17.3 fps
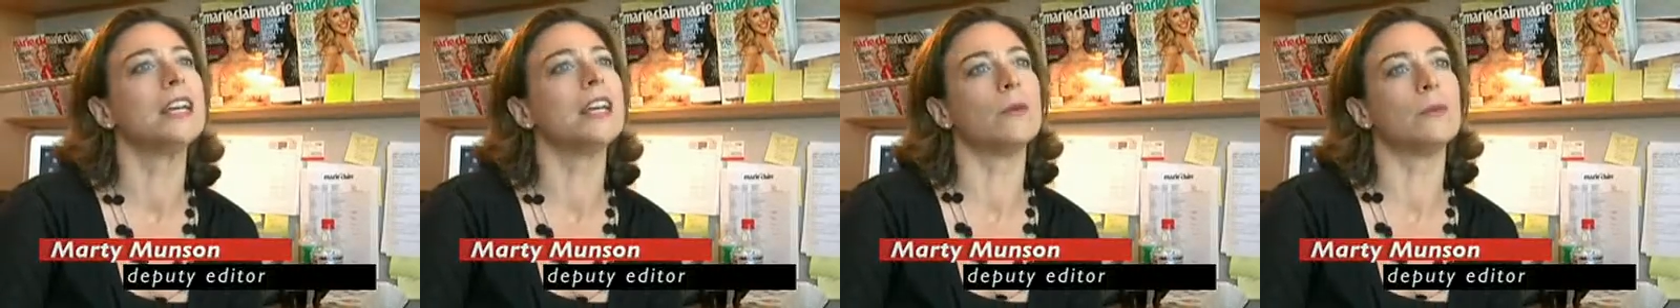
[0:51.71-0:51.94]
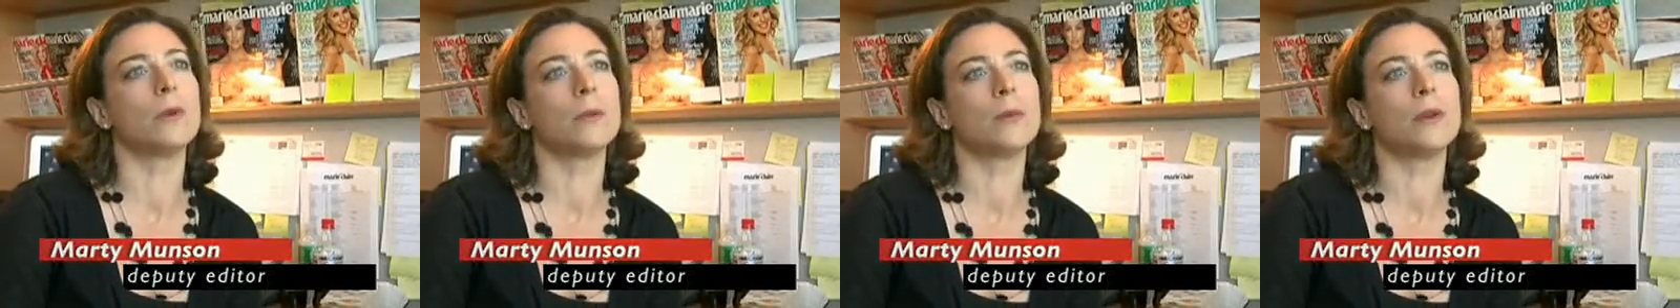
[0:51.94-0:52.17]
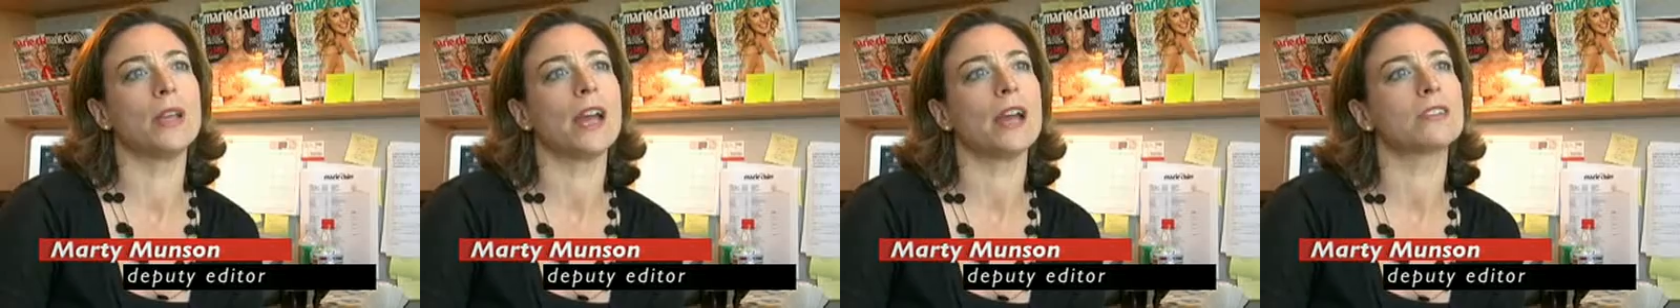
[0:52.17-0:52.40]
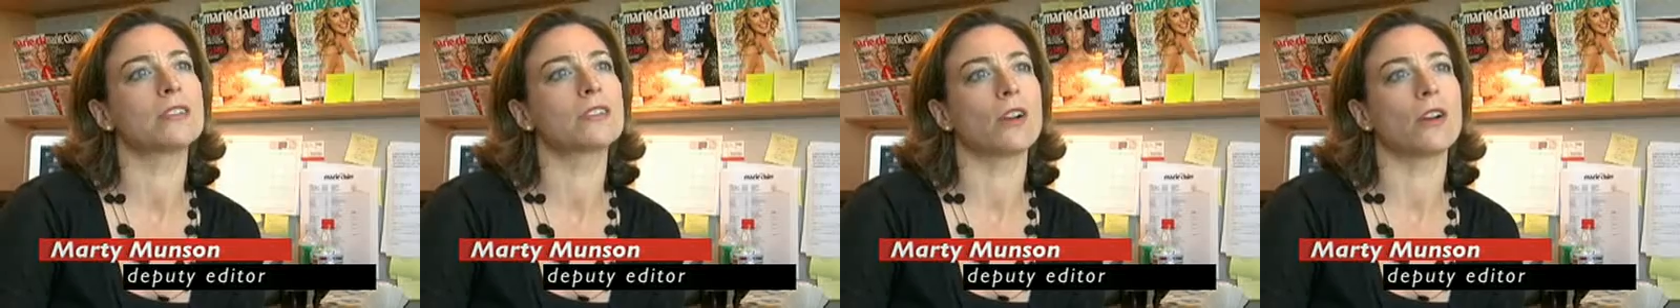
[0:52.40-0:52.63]
and what we
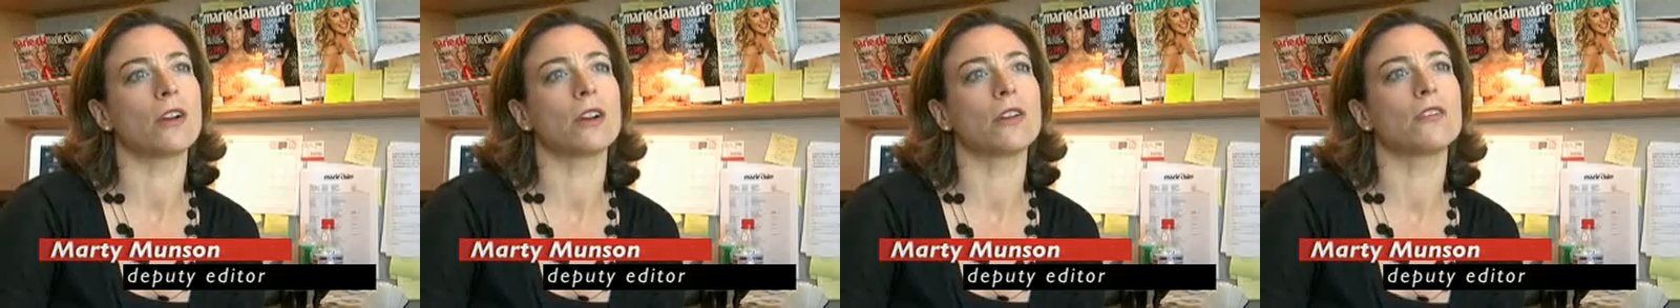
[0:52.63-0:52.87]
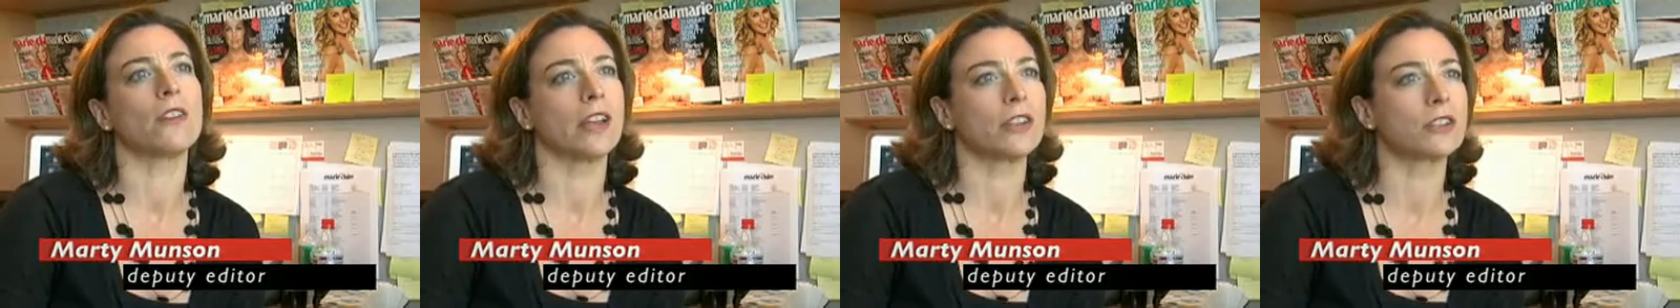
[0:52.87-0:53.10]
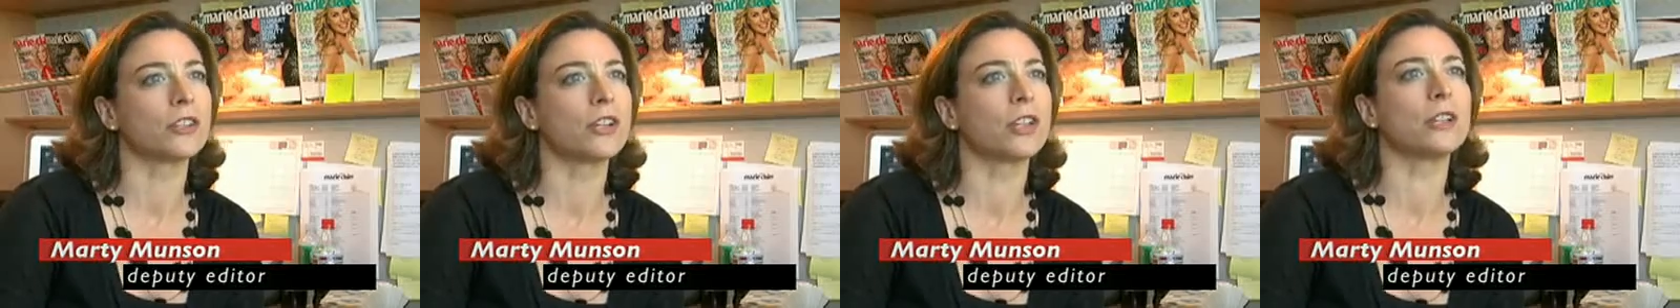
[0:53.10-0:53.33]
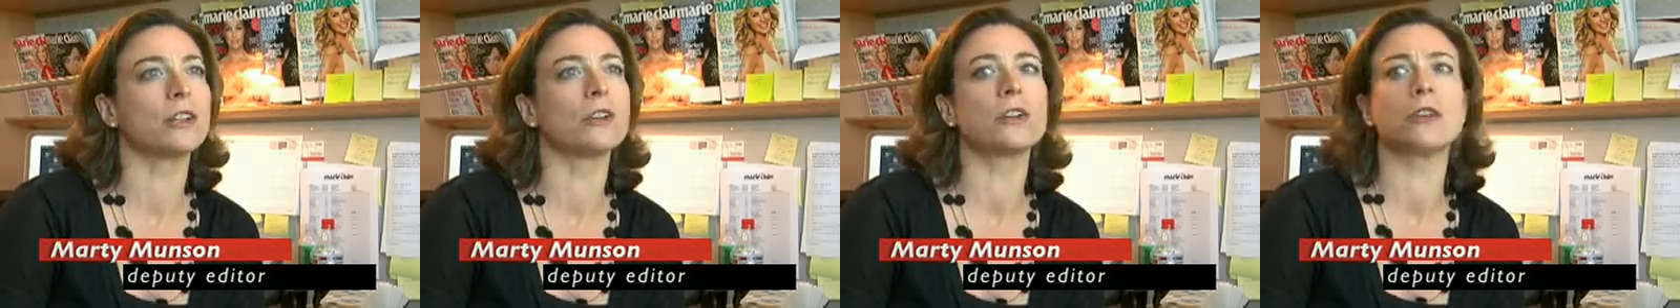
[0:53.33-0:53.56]
asked our fashion
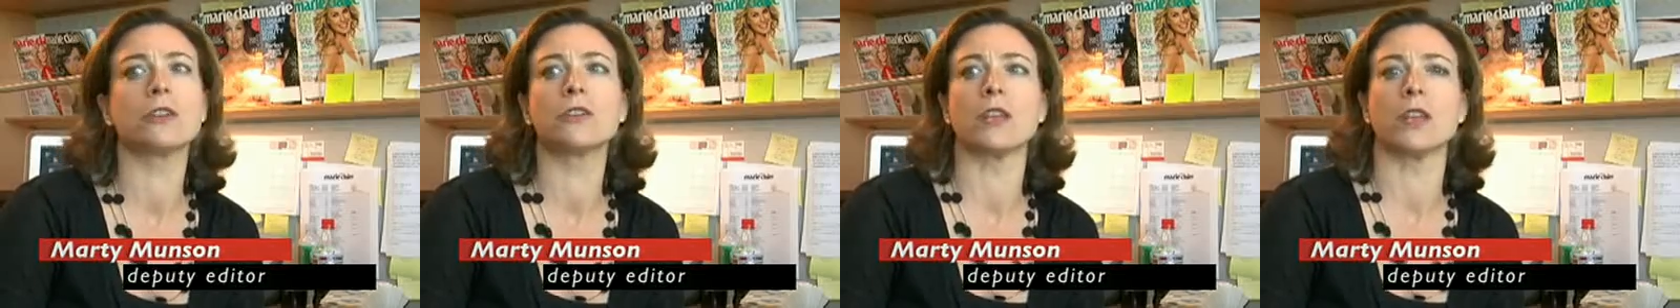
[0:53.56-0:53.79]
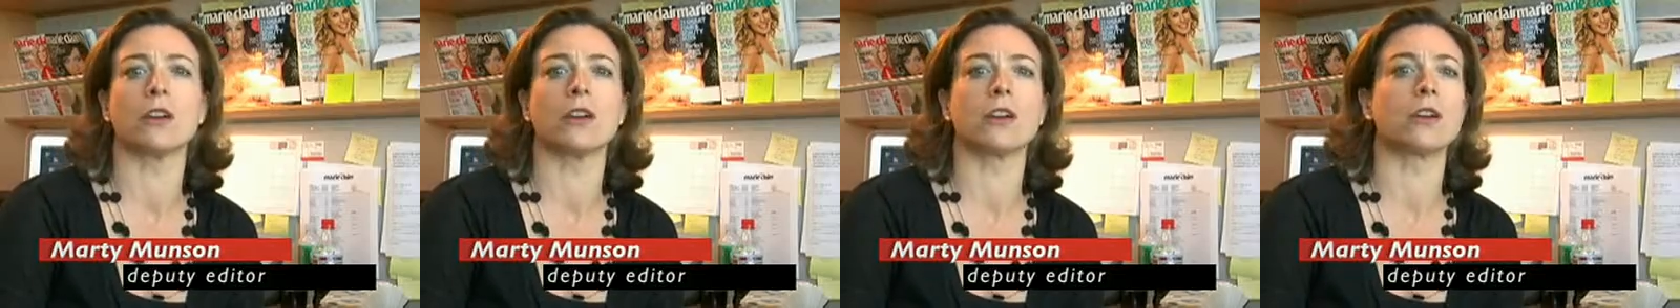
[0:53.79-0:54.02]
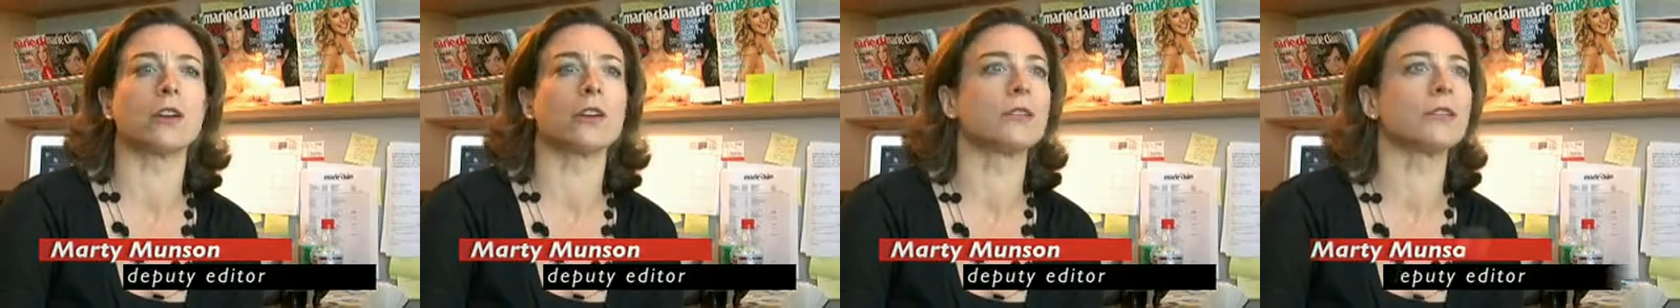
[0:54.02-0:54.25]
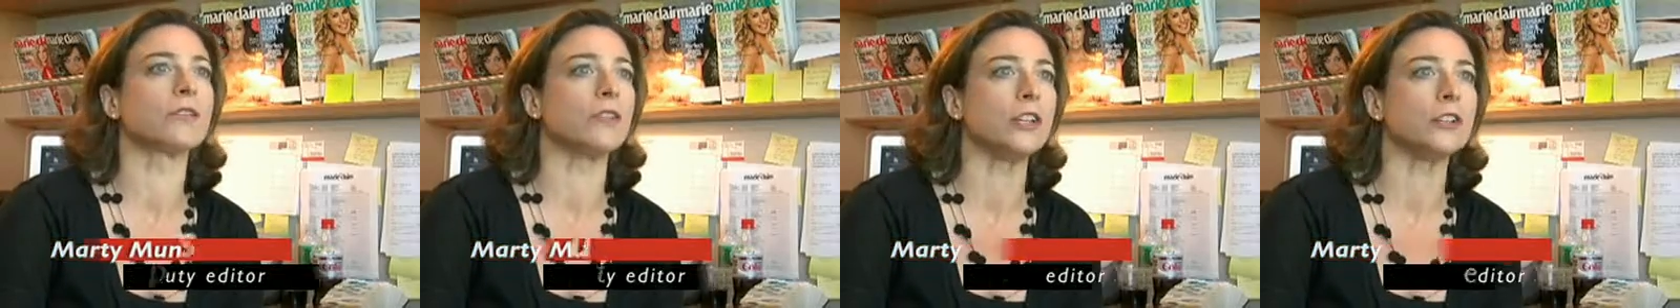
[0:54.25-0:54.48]
editors and
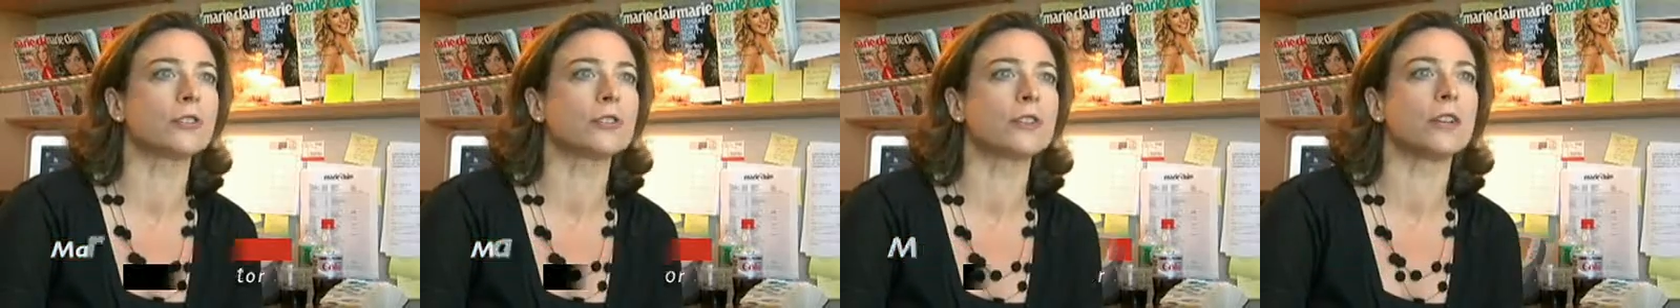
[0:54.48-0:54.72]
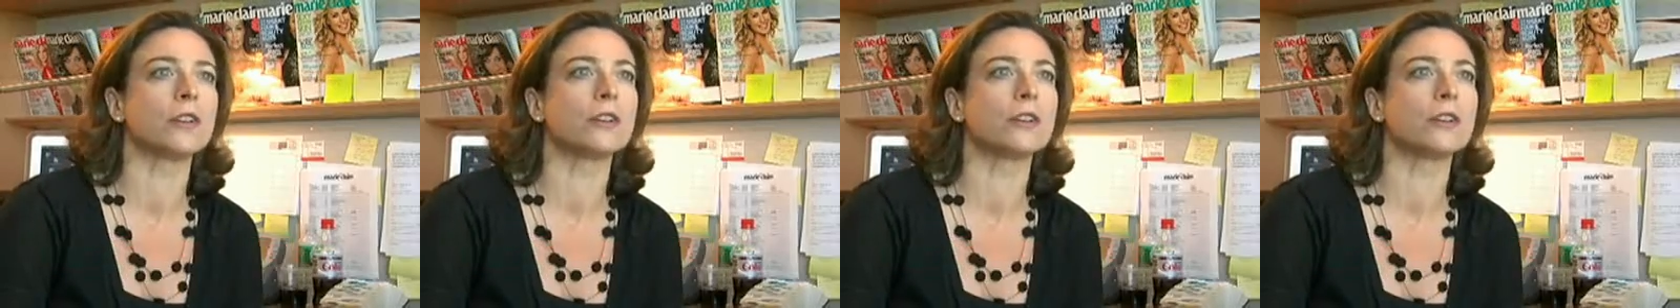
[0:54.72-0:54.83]
our features